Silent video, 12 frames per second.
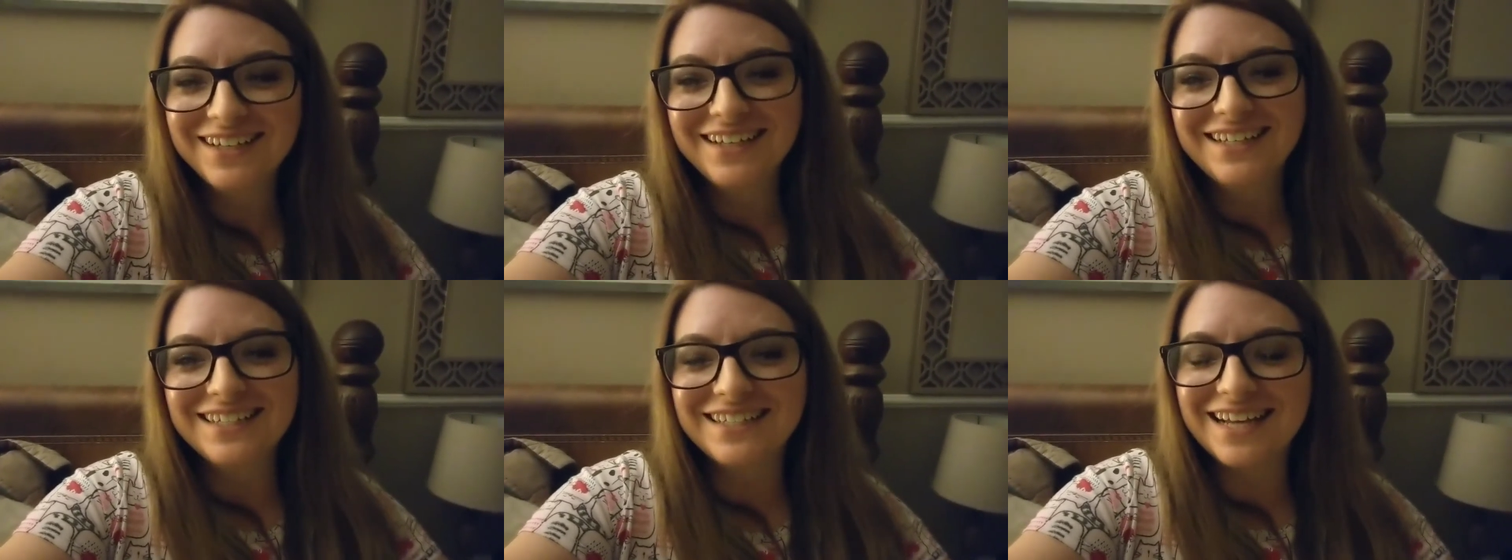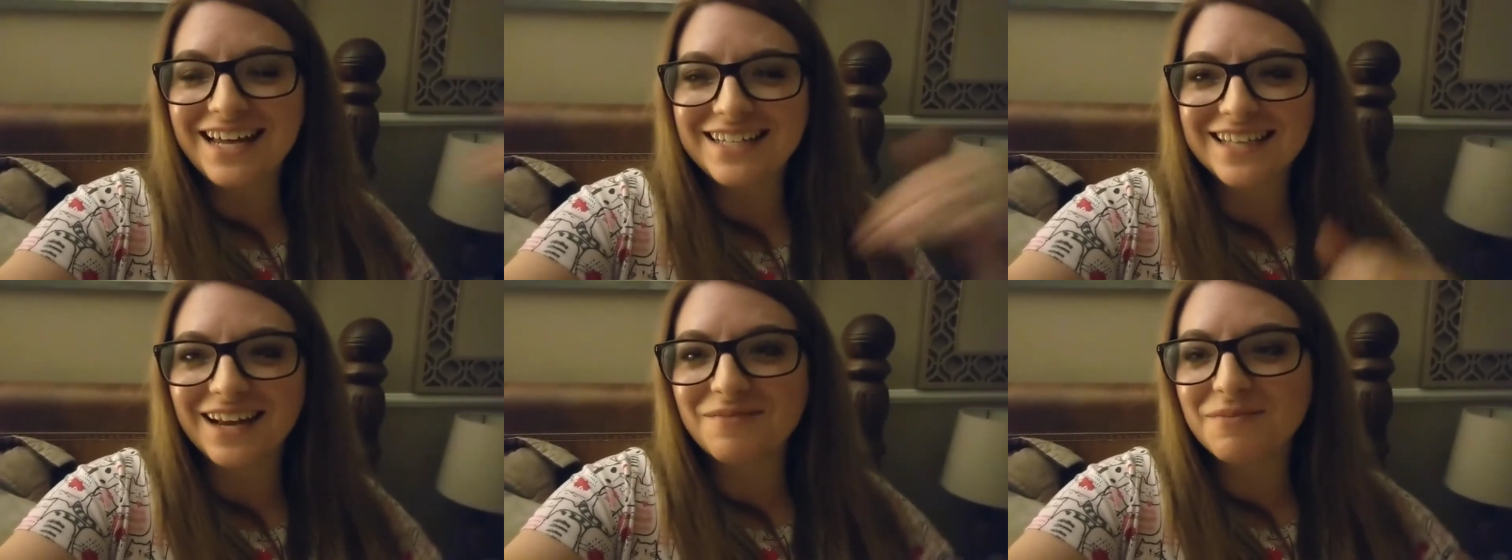Today's kind of
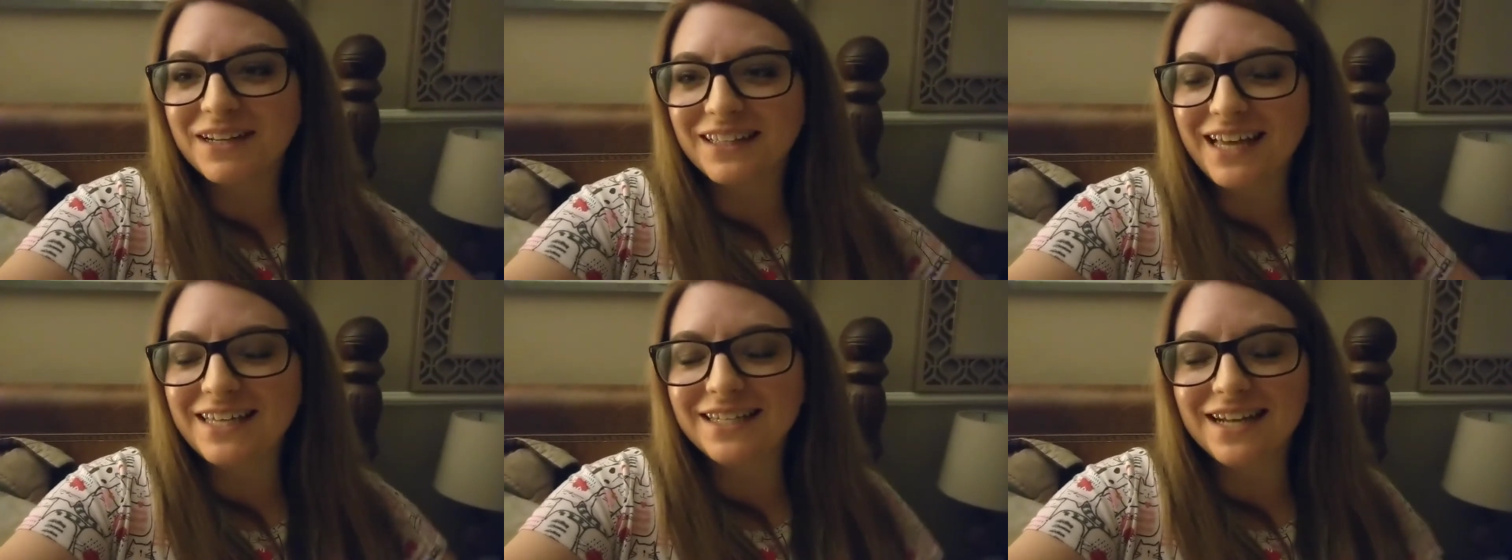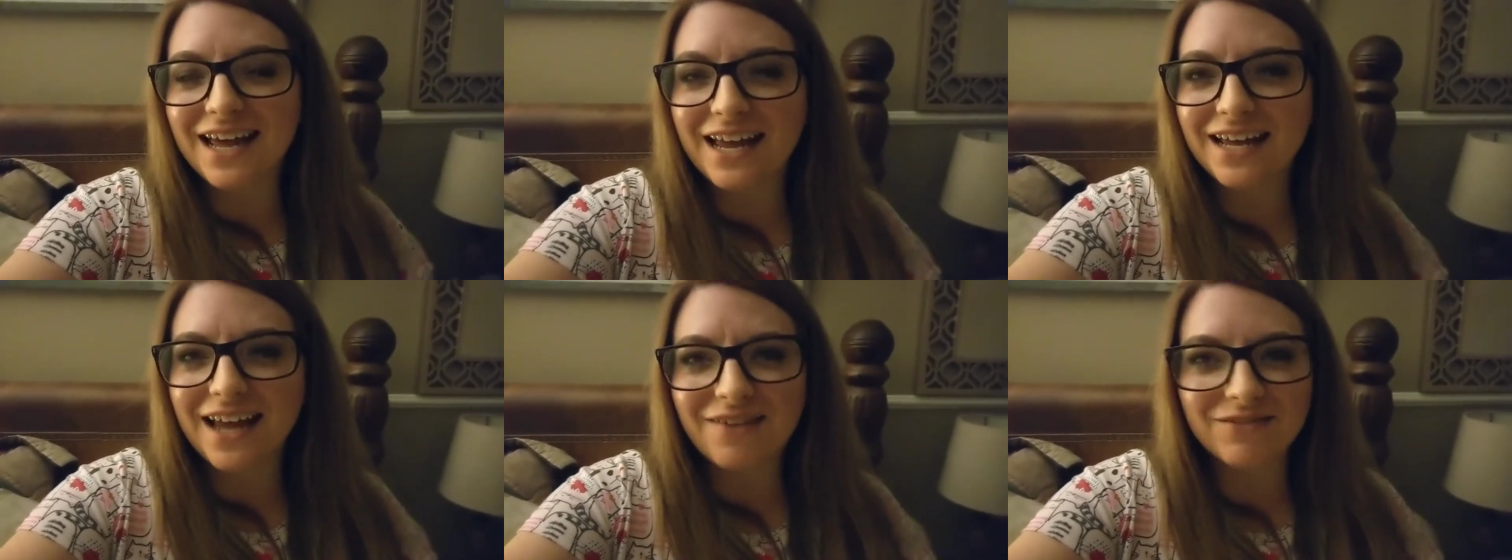been a lazy day. I've
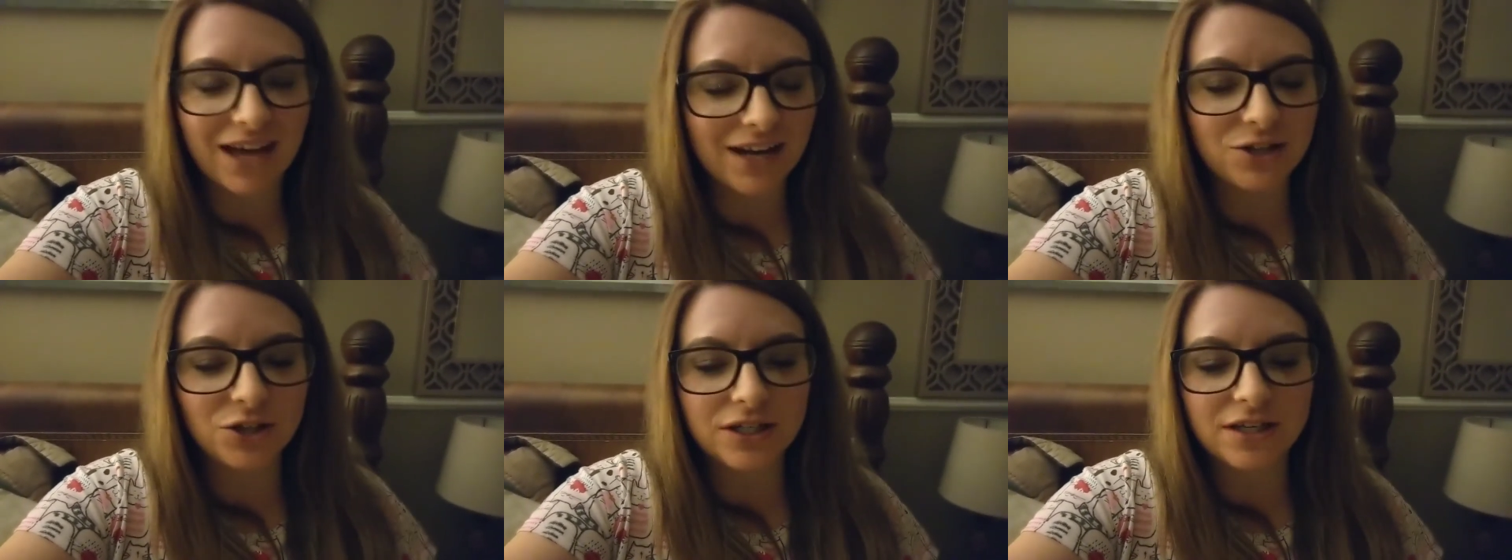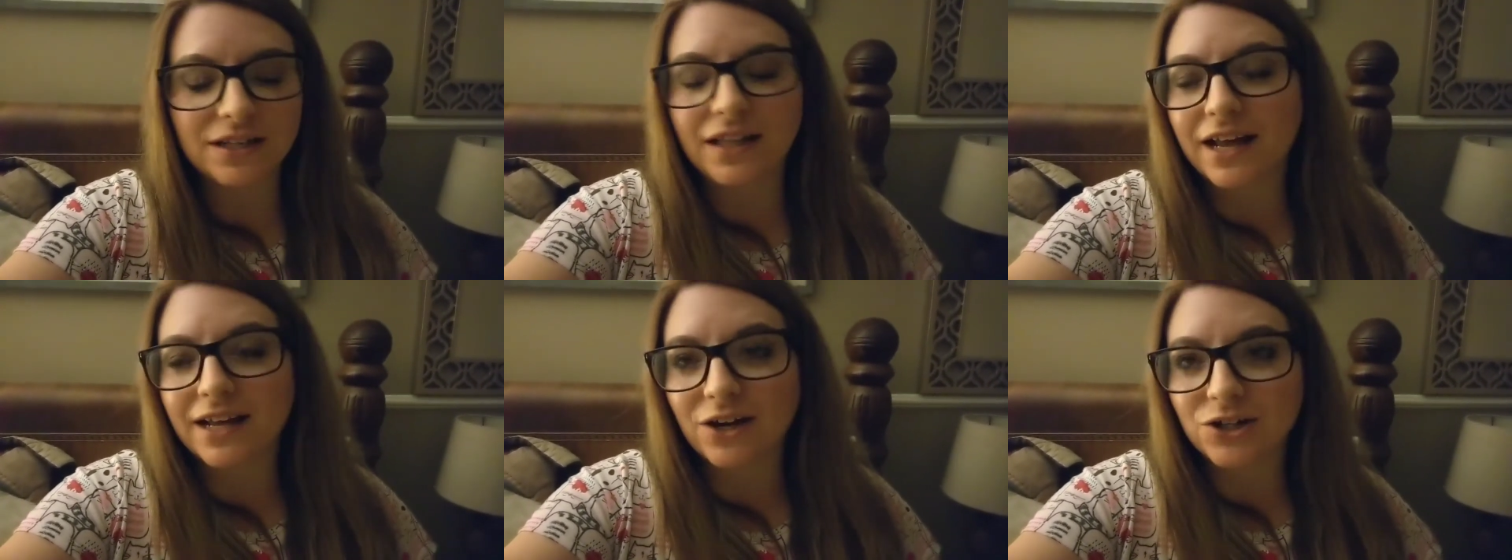kind of treated it like our
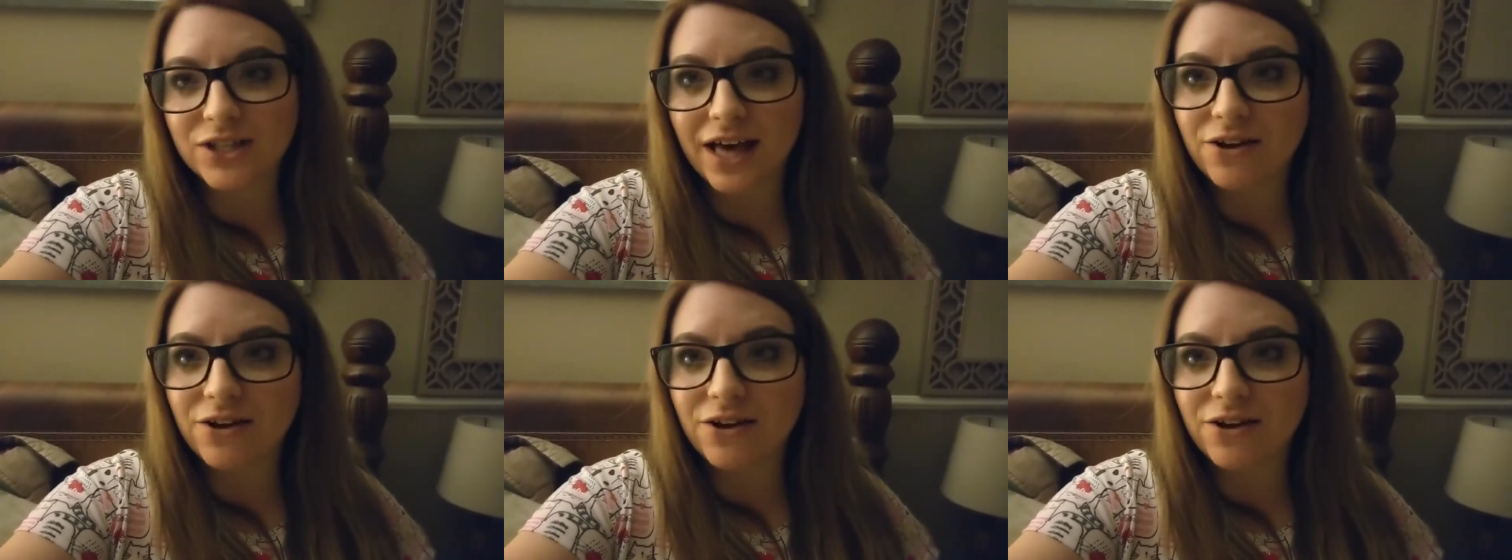Saturday.